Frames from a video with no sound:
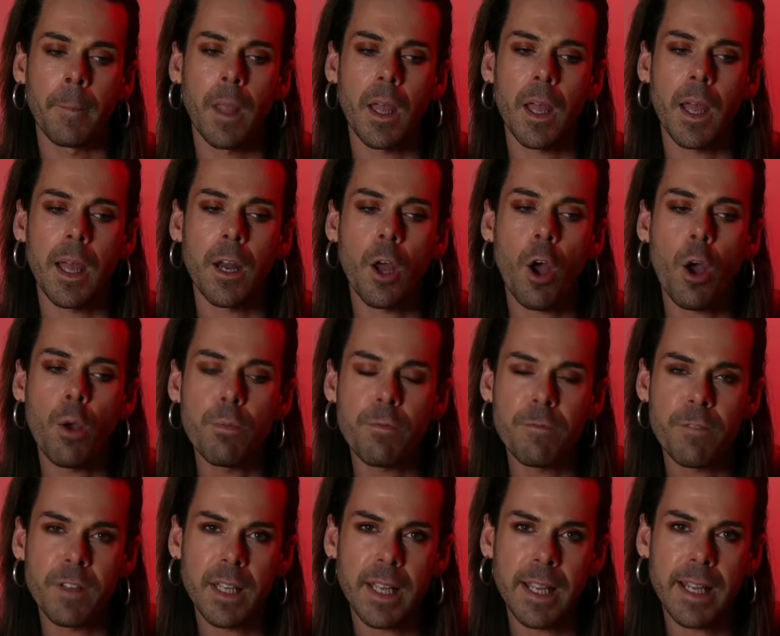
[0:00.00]
And
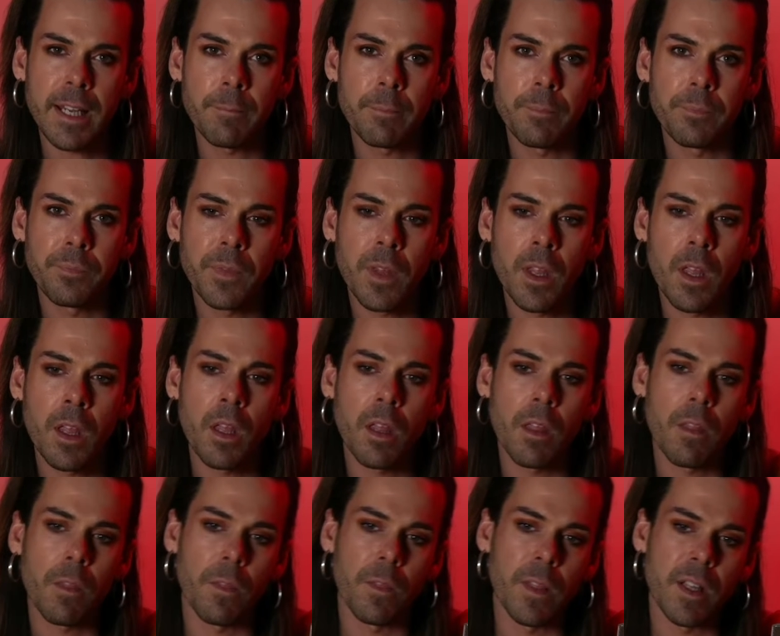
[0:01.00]
hopefully
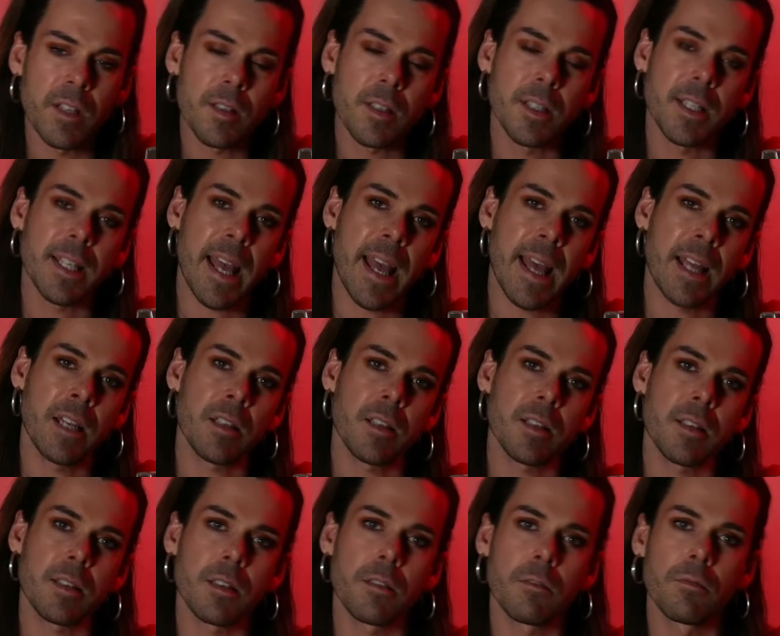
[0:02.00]
this
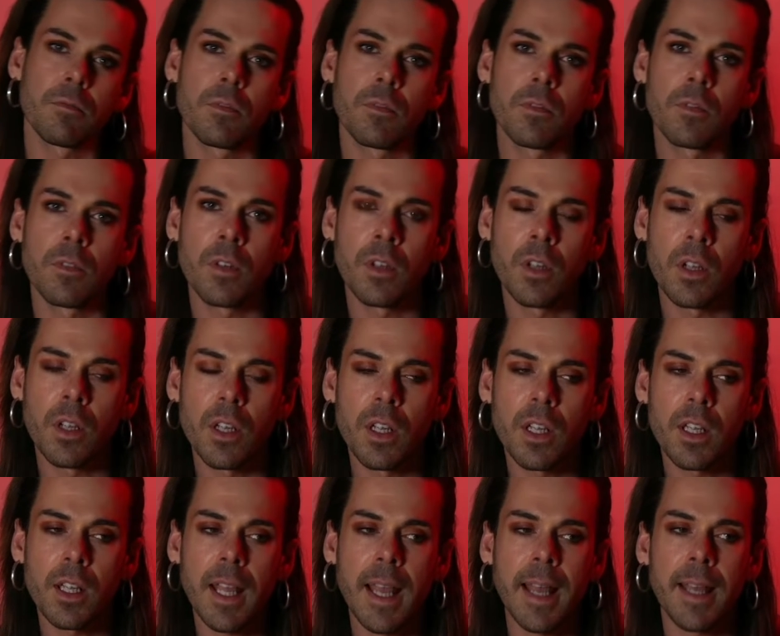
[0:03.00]
dance
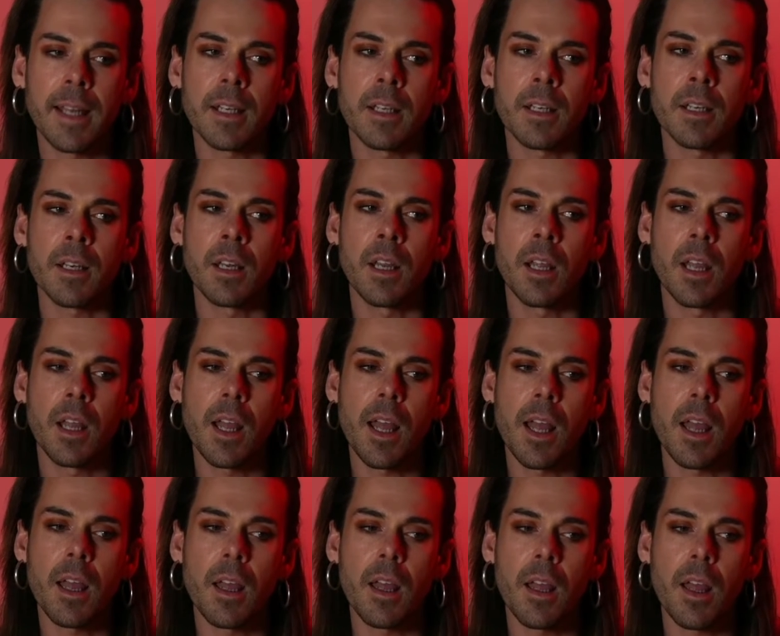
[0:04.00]
can
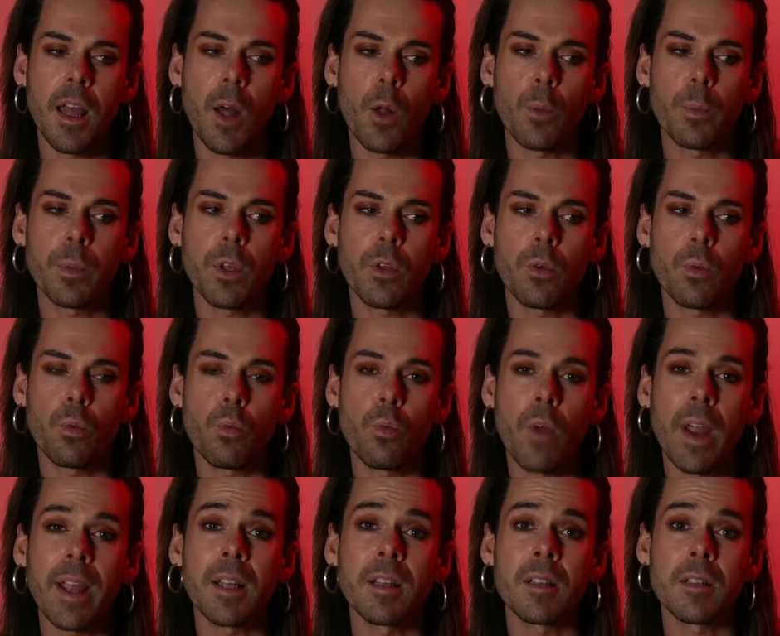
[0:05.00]
help you
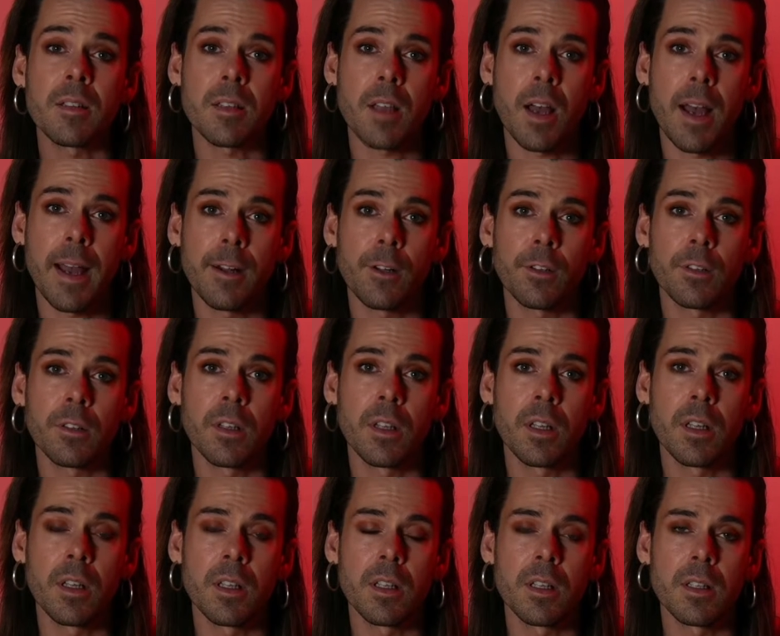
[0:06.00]
reconcile
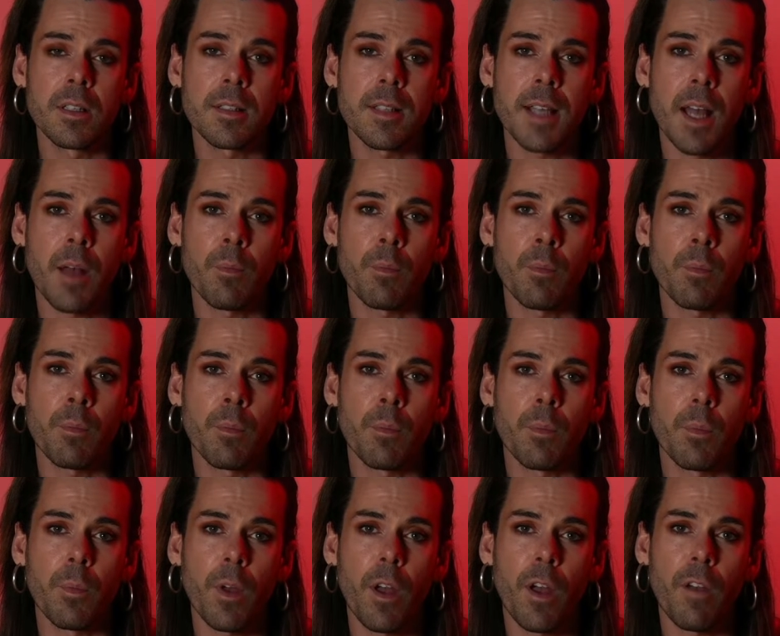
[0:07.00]
some
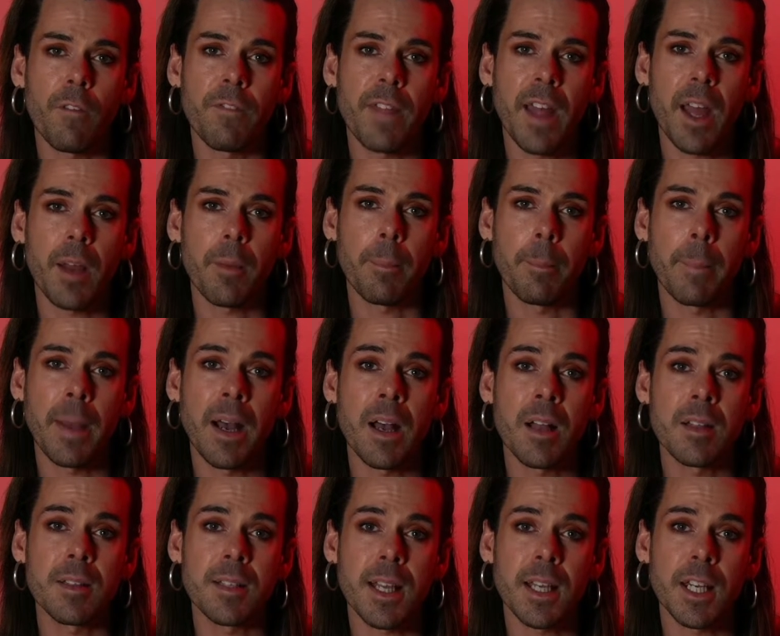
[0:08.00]
of that
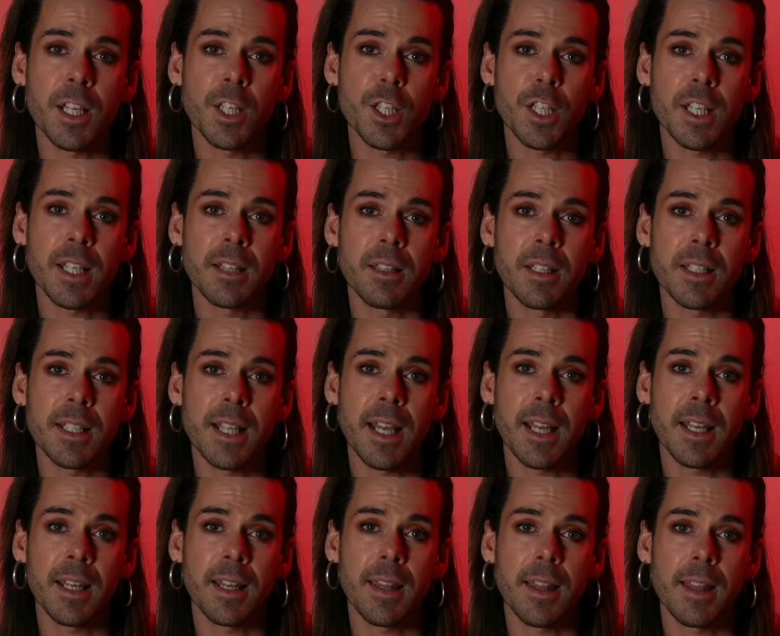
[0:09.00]
Mars energy in the
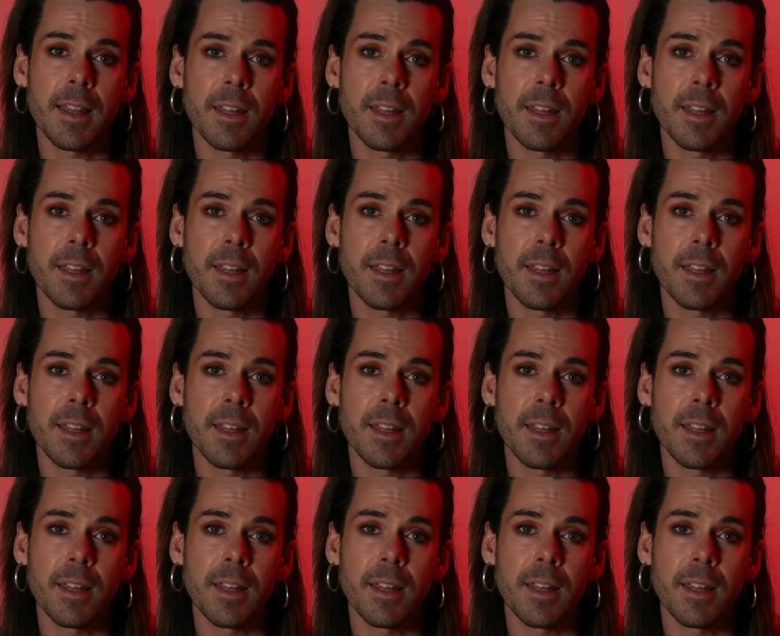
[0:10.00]
10th.